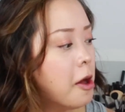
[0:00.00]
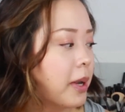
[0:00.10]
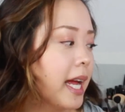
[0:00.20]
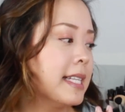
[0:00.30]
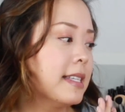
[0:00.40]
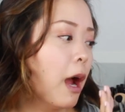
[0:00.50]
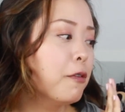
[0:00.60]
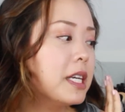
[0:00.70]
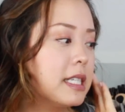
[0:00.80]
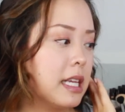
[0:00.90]
but I can
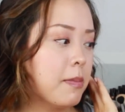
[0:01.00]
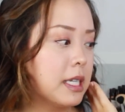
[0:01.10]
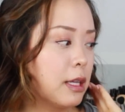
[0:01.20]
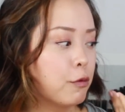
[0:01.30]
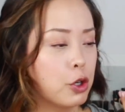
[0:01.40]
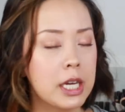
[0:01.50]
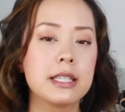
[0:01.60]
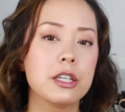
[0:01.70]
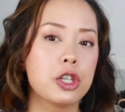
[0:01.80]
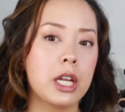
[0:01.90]
definitely see myself
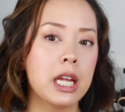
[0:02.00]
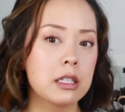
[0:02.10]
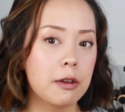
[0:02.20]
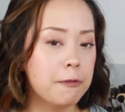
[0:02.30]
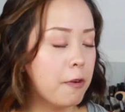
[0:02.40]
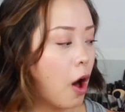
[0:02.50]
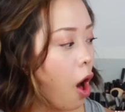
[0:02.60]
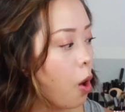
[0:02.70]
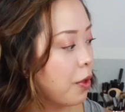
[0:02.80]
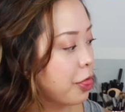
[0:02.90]
transitioning into
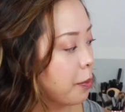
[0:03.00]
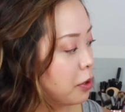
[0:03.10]
fall with the